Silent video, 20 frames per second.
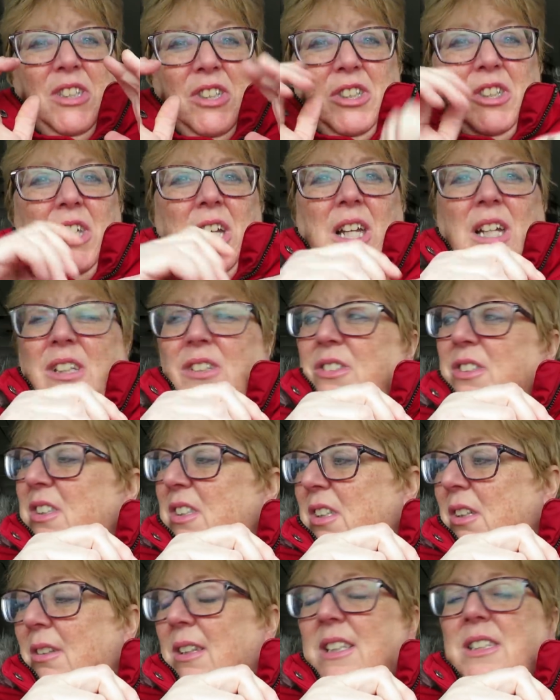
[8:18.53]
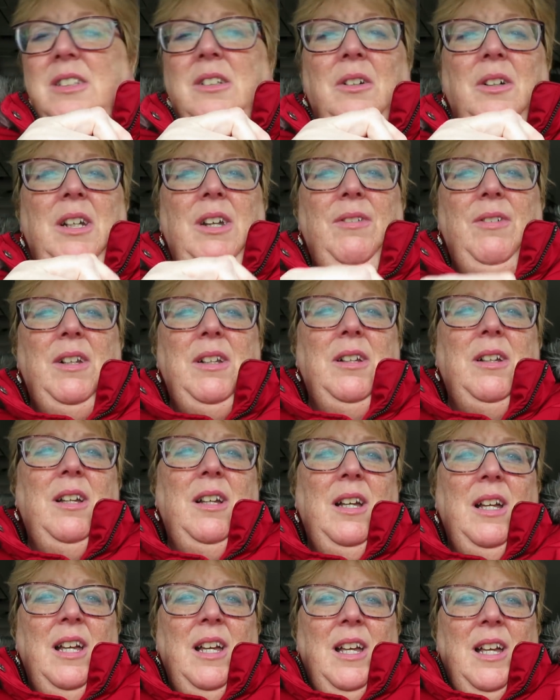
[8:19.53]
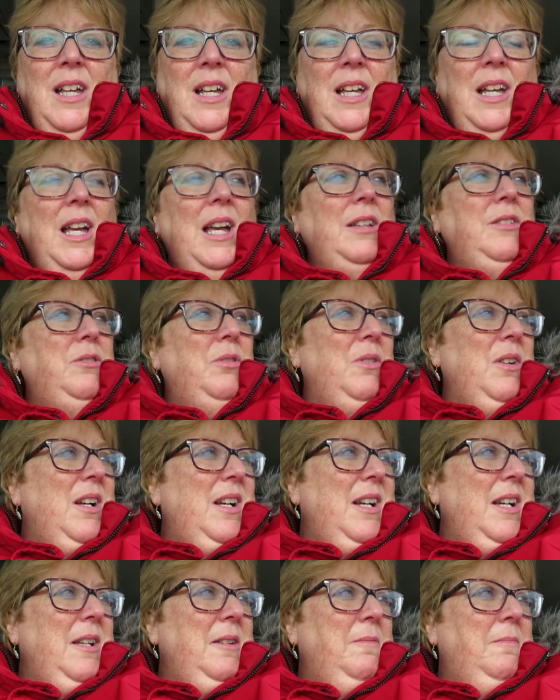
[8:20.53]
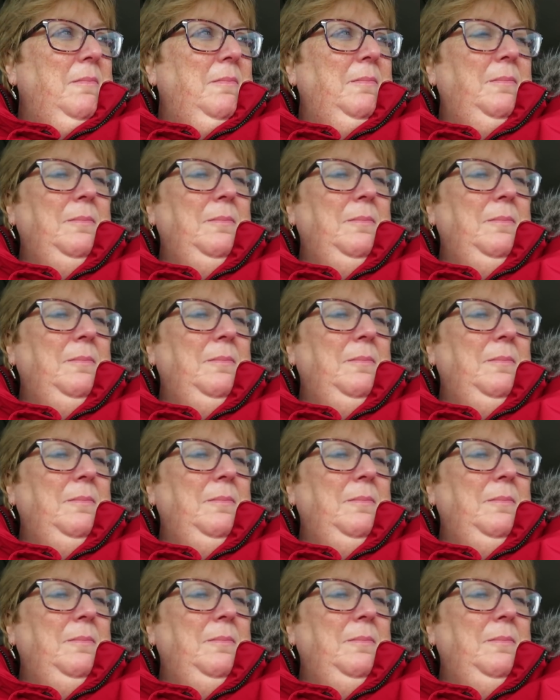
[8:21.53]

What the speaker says: it's changed, so let's go give it a try.